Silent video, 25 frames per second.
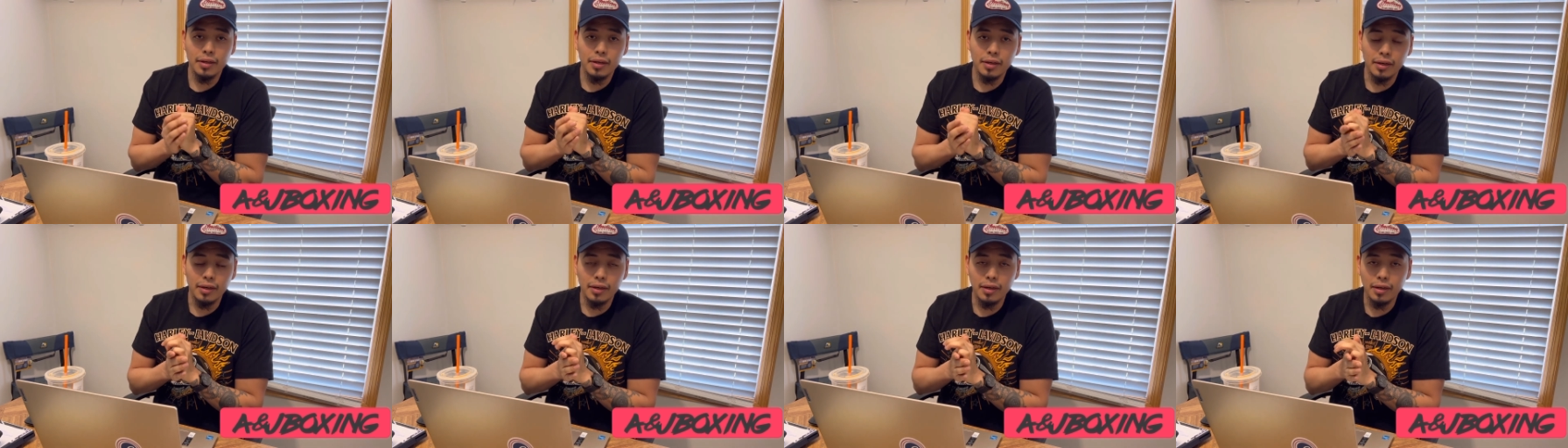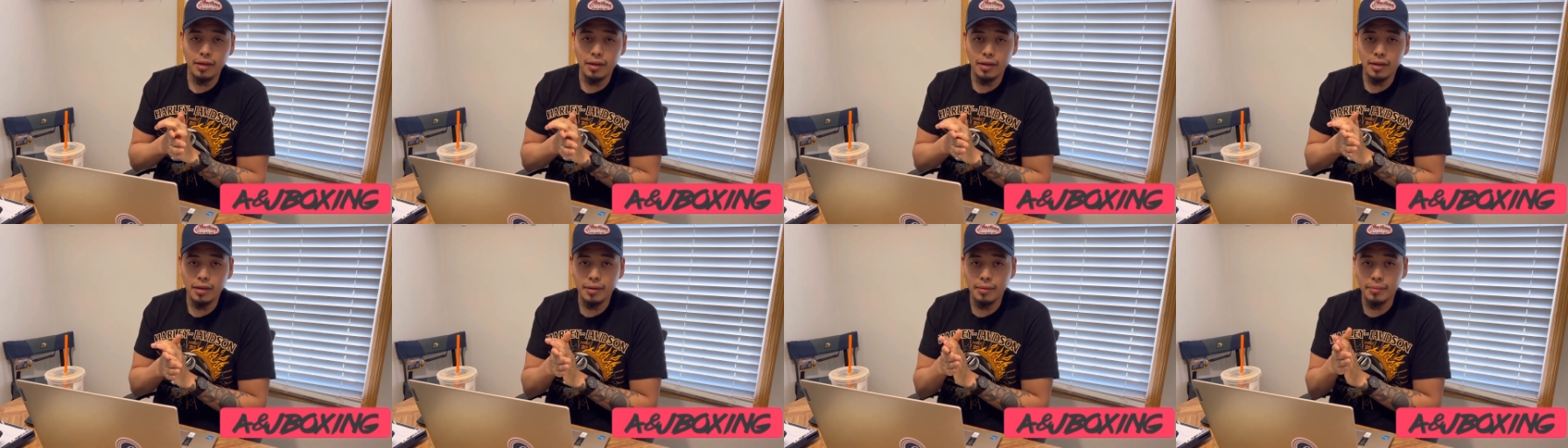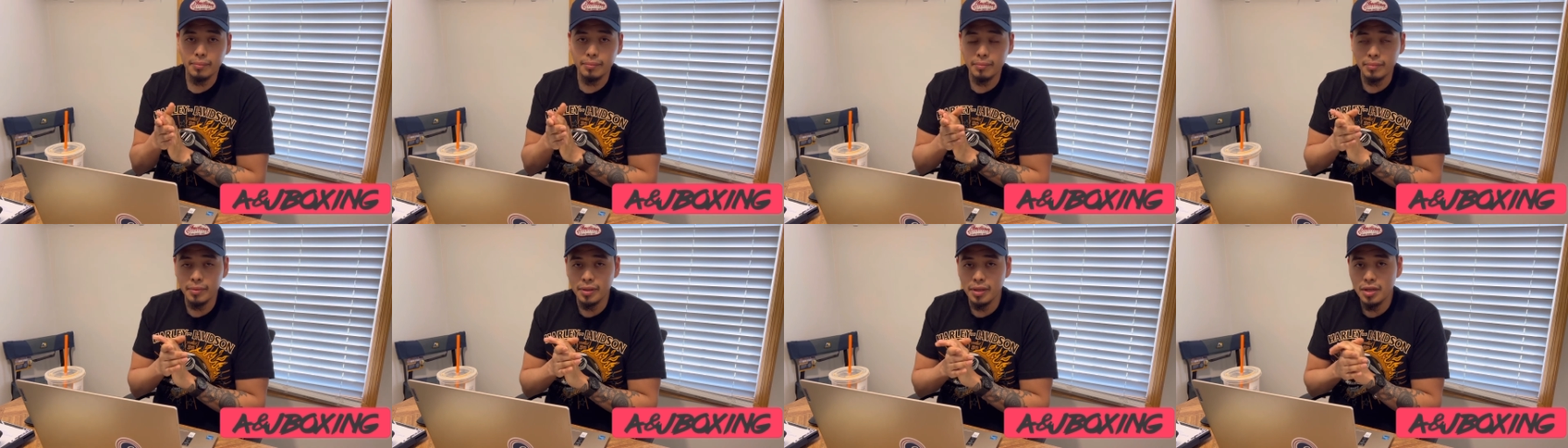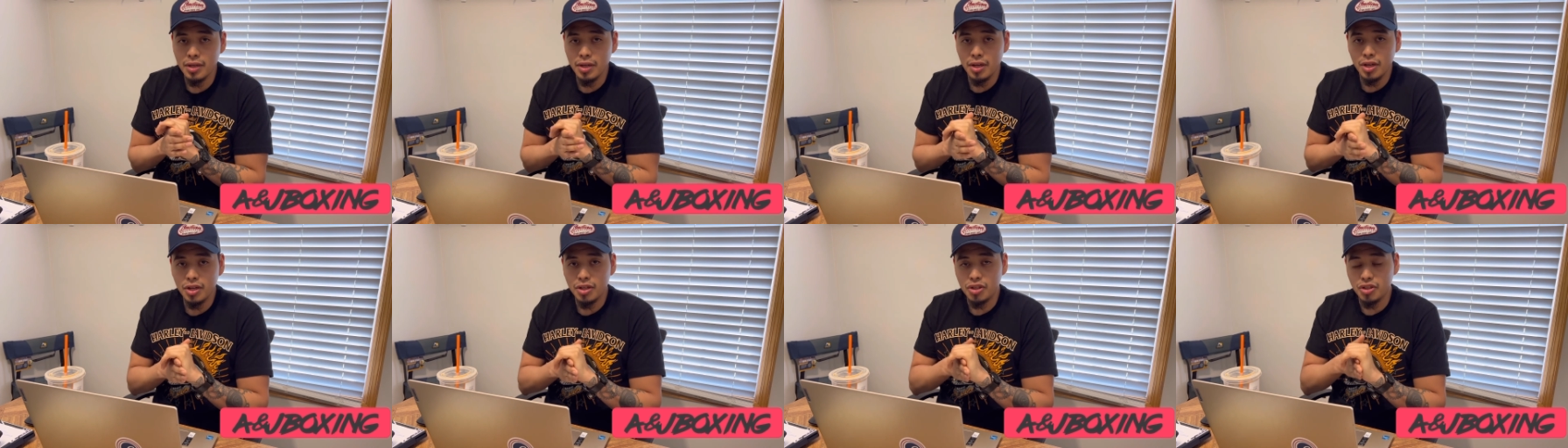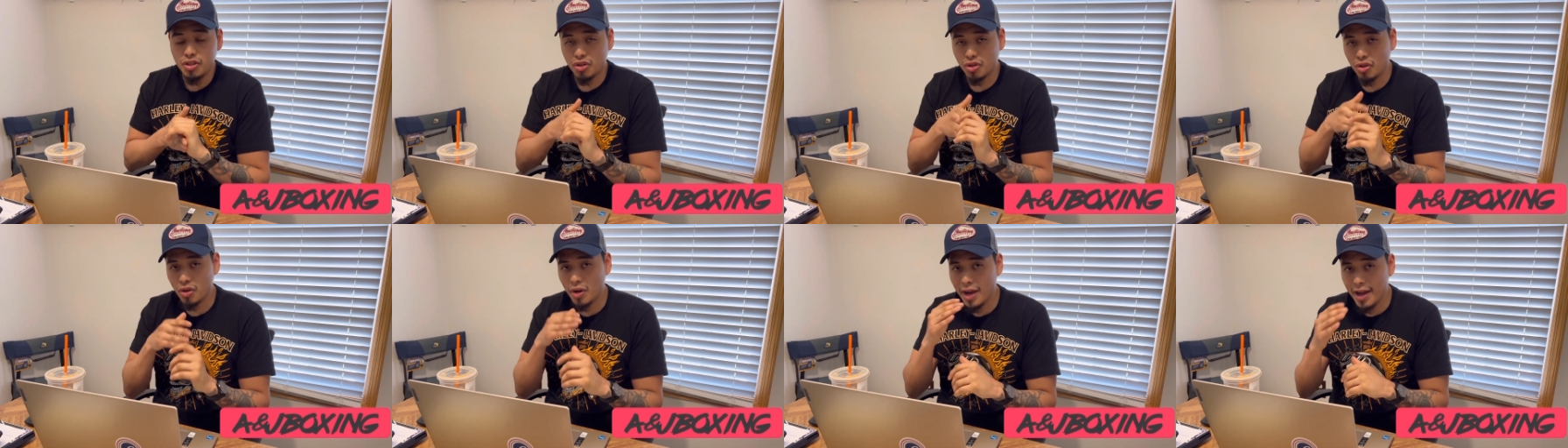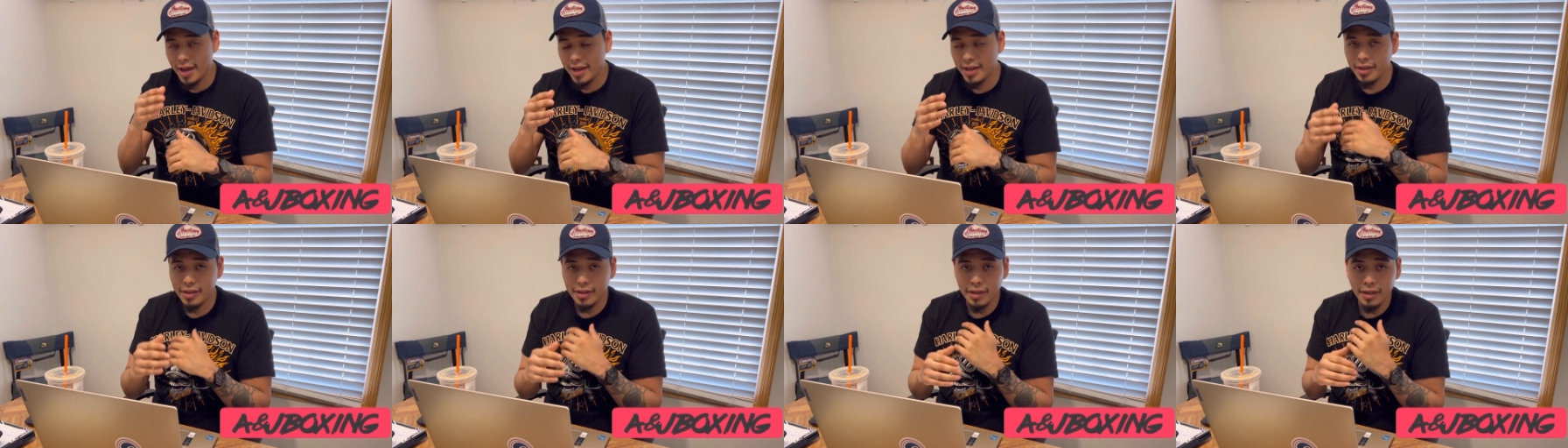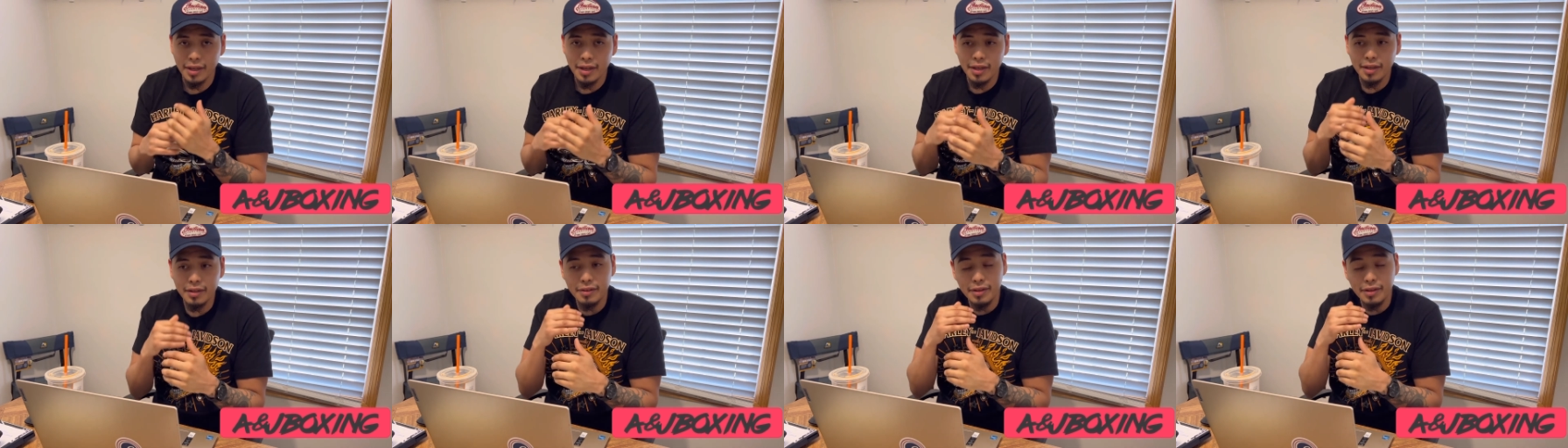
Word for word: Um, try and